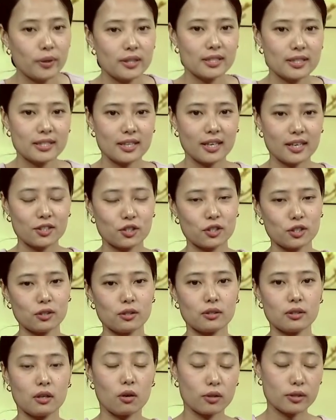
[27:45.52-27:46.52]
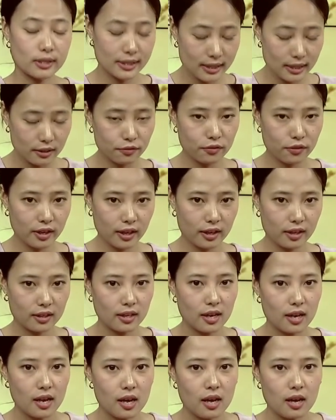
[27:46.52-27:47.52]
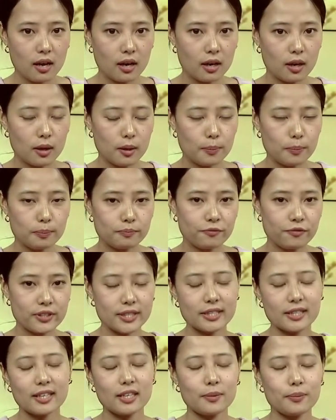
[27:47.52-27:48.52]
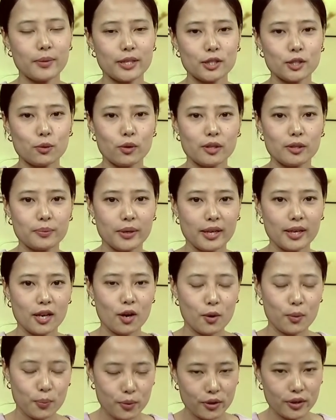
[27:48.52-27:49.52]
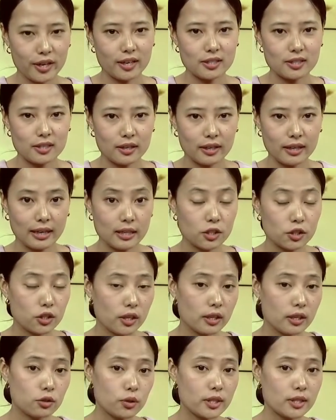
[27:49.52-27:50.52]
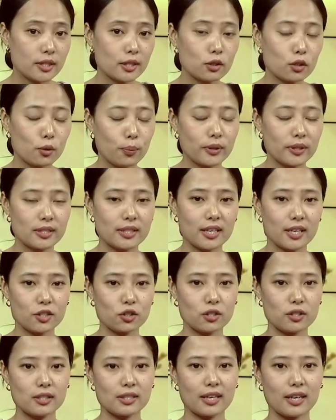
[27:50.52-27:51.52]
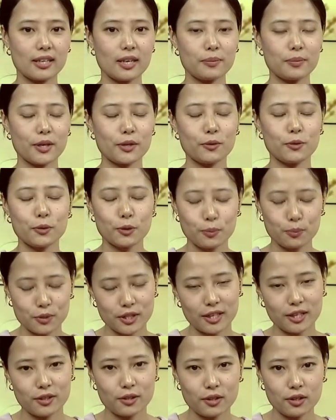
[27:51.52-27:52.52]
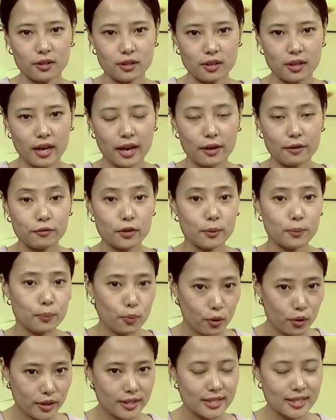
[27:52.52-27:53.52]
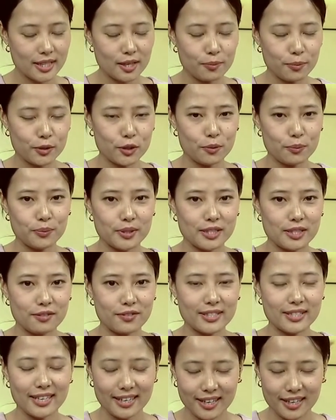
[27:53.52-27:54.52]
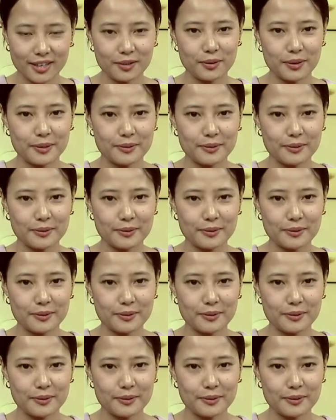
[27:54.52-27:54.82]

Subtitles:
discussion on self care, physical and mental well being la opore. So ingani siya interesting topic discussions kan amyan hunum jelido every morning sa napitong Hornbilltv sa iragi.